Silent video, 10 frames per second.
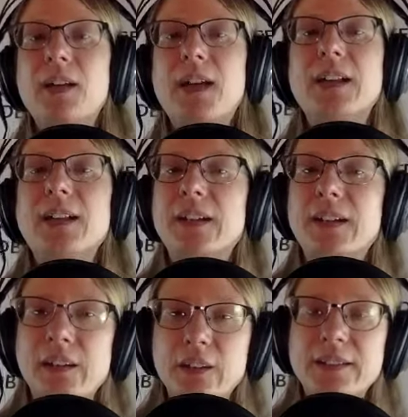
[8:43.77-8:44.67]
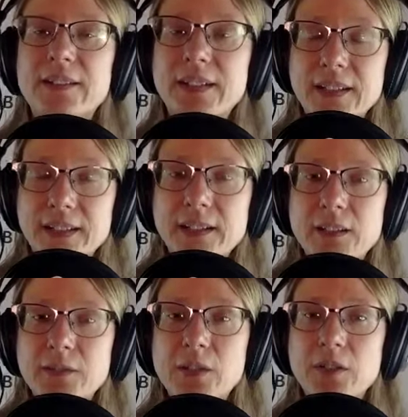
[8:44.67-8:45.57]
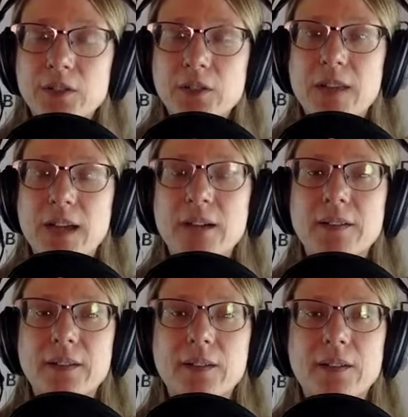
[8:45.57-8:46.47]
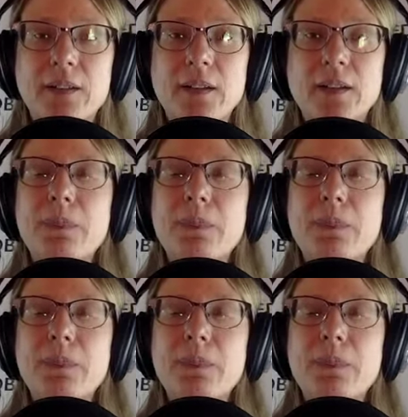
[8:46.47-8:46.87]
Adding a guarantee, if you can do that, is a good thing.